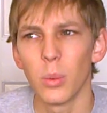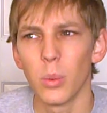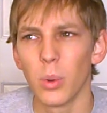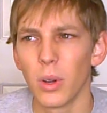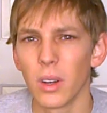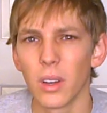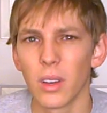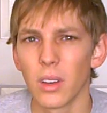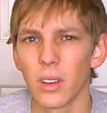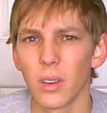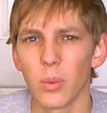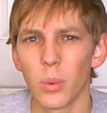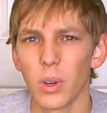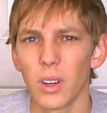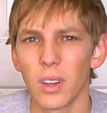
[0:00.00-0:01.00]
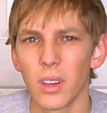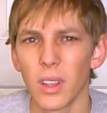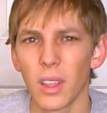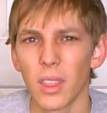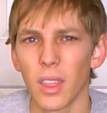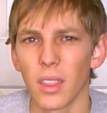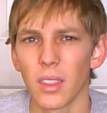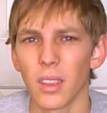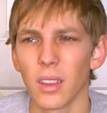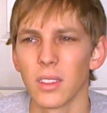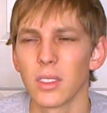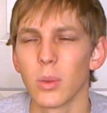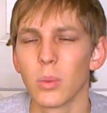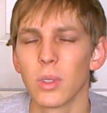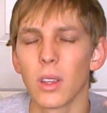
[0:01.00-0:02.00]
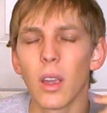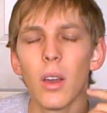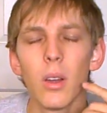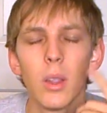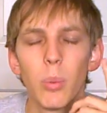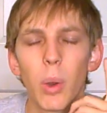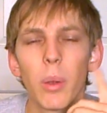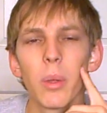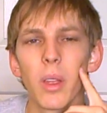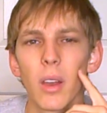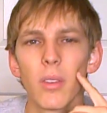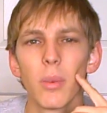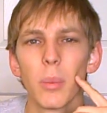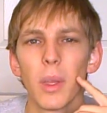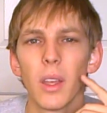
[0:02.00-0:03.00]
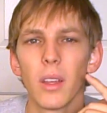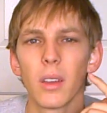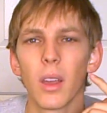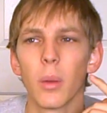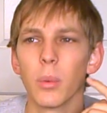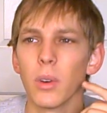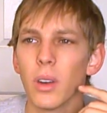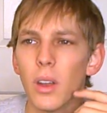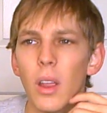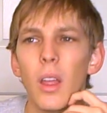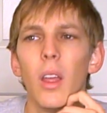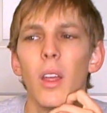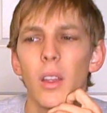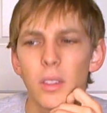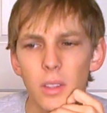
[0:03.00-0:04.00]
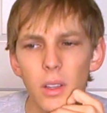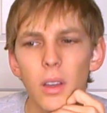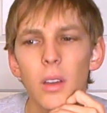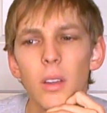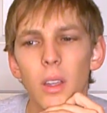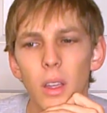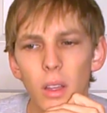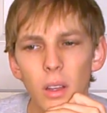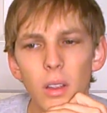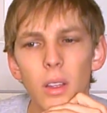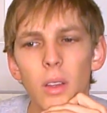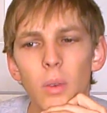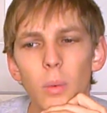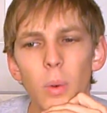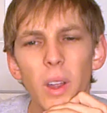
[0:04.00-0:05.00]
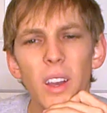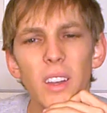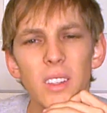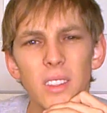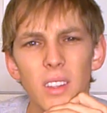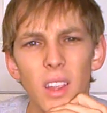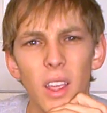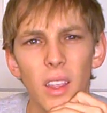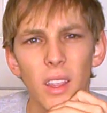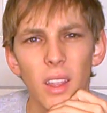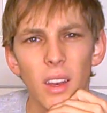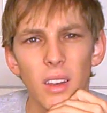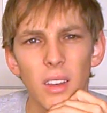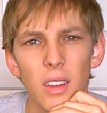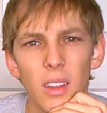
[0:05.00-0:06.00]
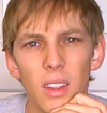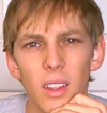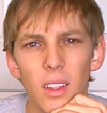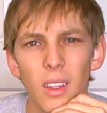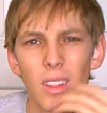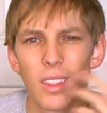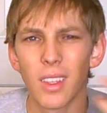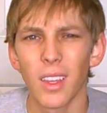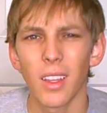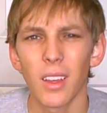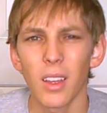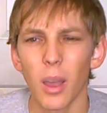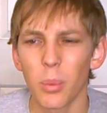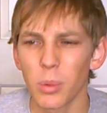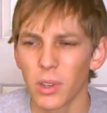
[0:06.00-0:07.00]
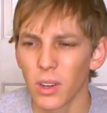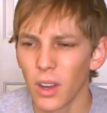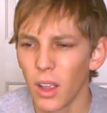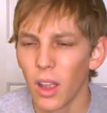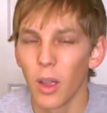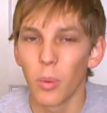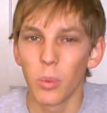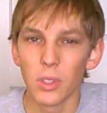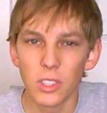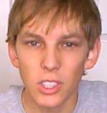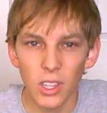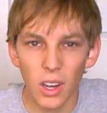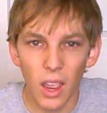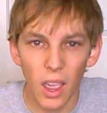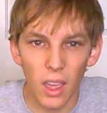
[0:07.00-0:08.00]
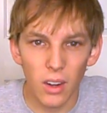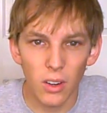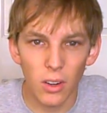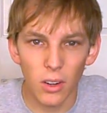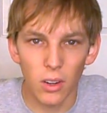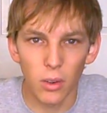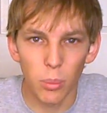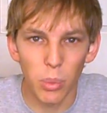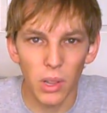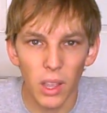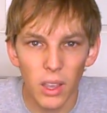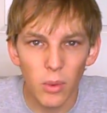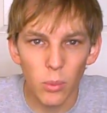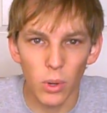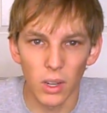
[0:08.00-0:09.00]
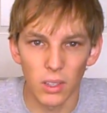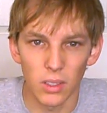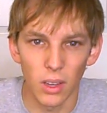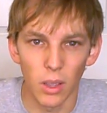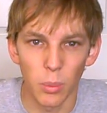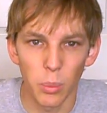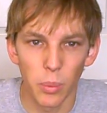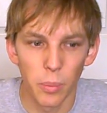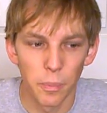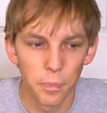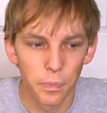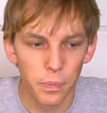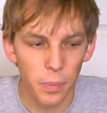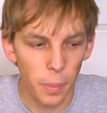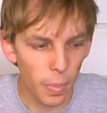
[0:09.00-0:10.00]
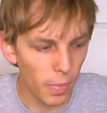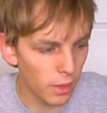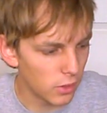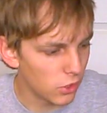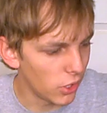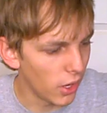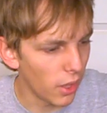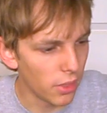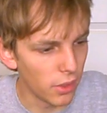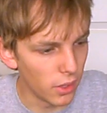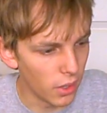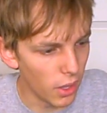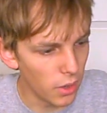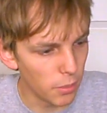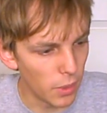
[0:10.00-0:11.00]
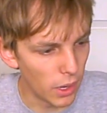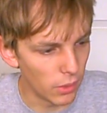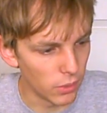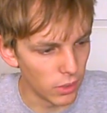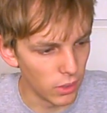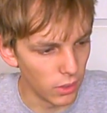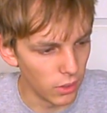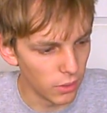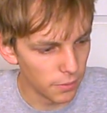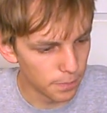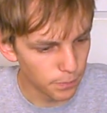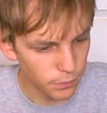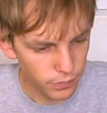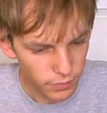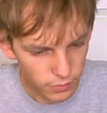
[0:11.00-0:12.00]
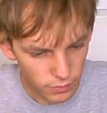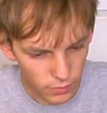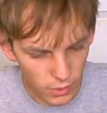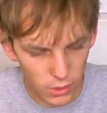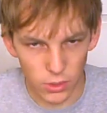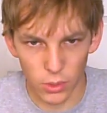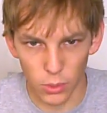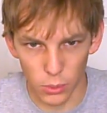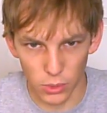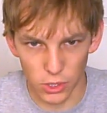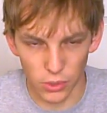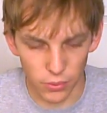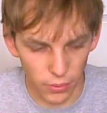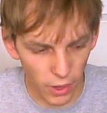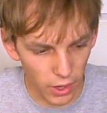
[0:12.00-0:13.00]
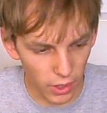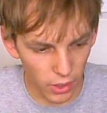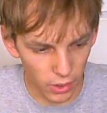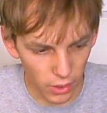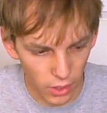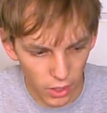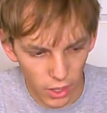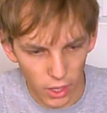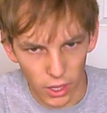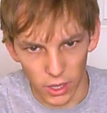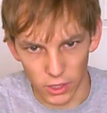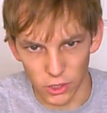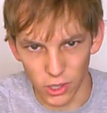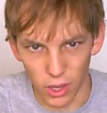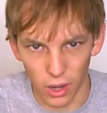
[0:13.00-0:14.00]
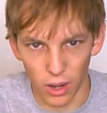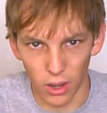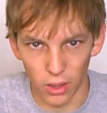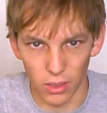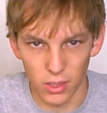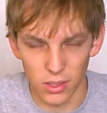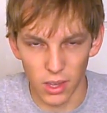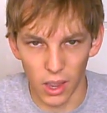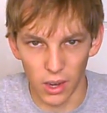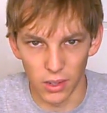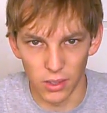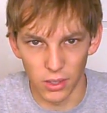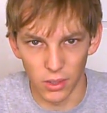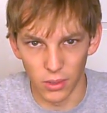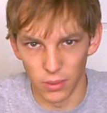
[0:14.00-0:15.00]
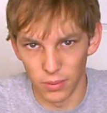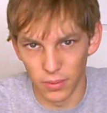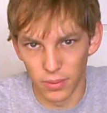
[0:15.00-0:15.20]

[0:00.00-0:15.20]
where did he get that thing? And someone's like, oh, he probably got it from the helicopter. It's like, okay. Wait a second. The helicopter, when she had her plane rigged up, she had the gun mounted. So that when she fired, it shot out of the side, too.